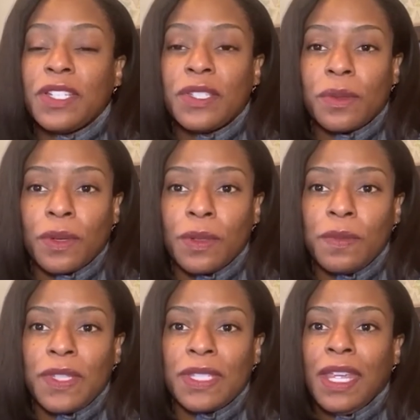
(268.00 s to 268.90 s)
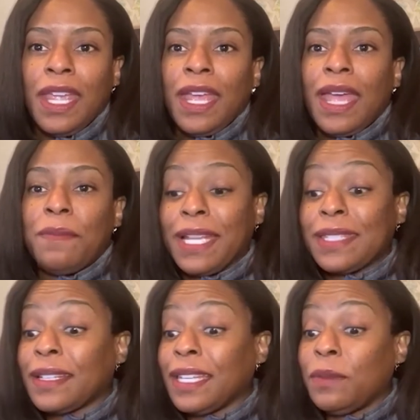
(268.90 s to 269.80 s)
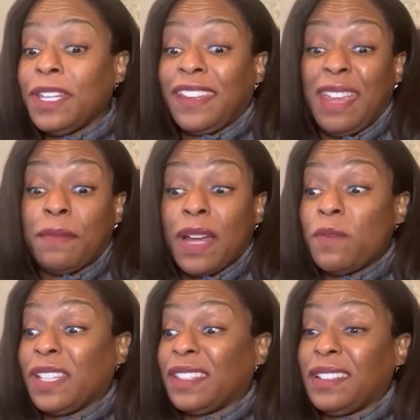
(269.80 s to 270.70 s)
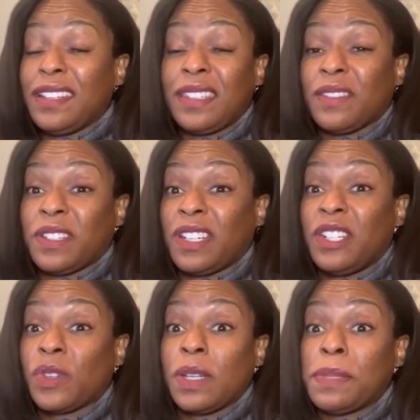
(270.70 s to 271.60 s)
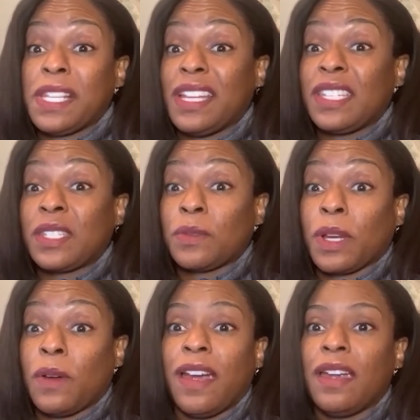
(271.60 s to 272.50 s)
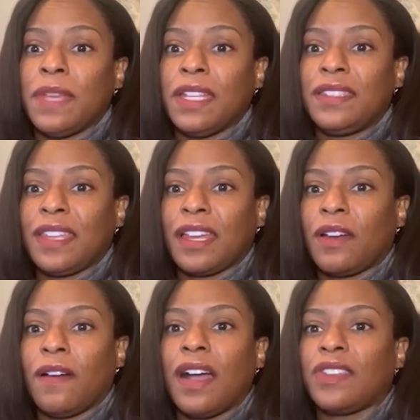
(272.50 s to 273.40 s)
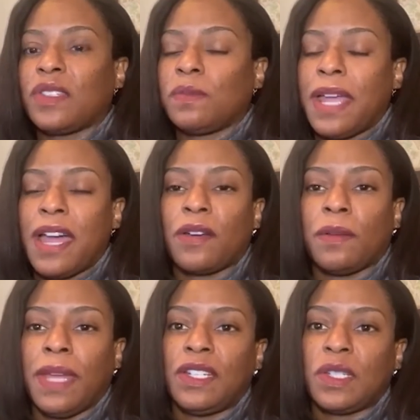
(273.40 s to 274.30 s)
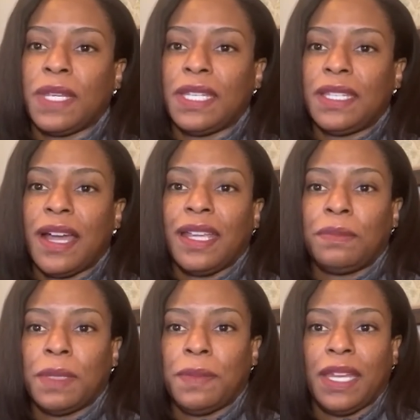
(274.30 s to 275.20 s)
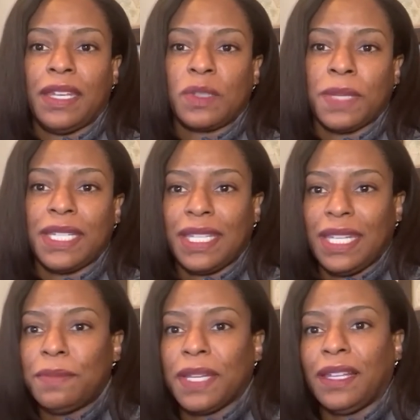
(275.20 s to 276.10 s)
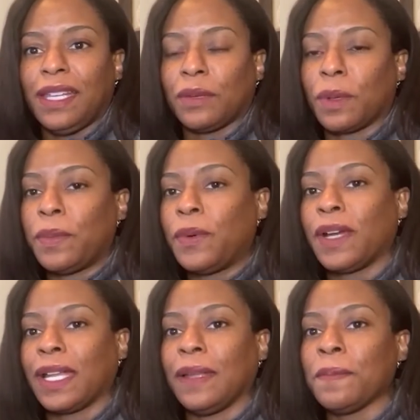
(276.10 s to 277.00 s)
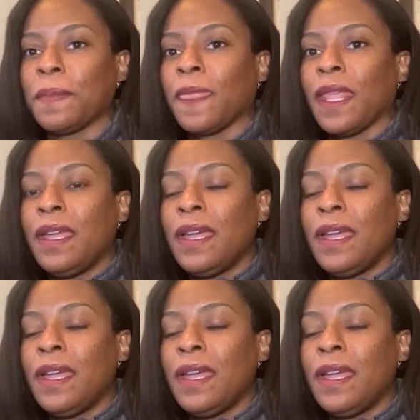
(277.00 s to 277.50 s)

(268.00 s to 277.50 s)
focus groups, and basically we came up with a list of 100+ requirements that cross matter management, document management, e-billing, and reporting.